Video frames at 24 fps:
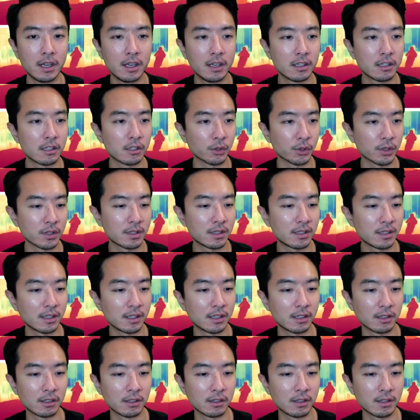So you can see
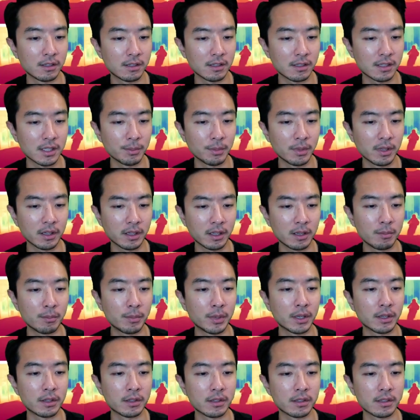here, this is some of the
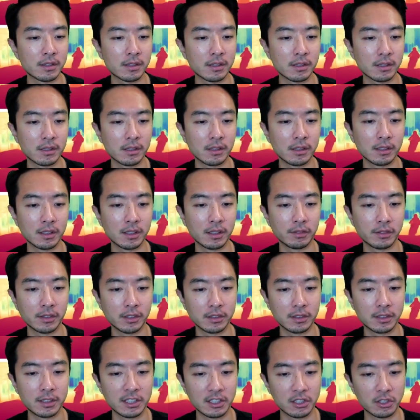comparison of
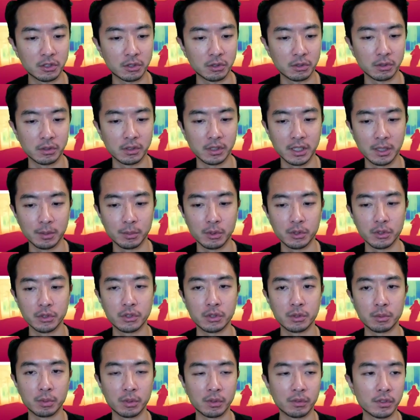the teacher label
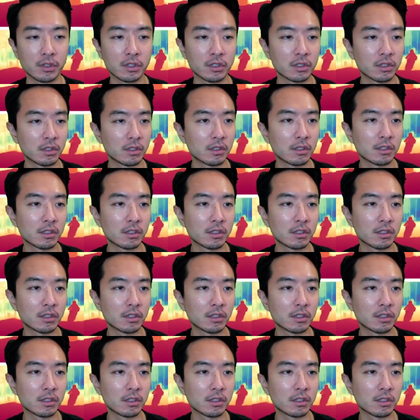supervision.